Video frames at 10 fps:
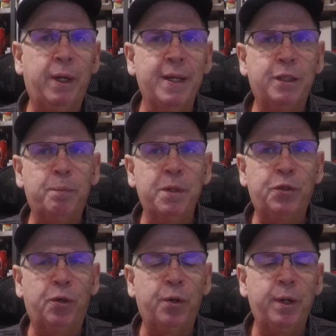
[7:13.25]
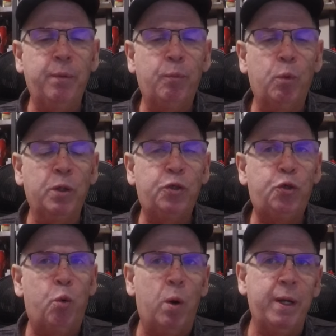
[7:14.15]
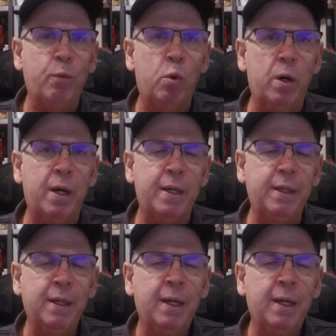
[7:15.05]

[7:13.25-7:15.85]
against Missouri was 21.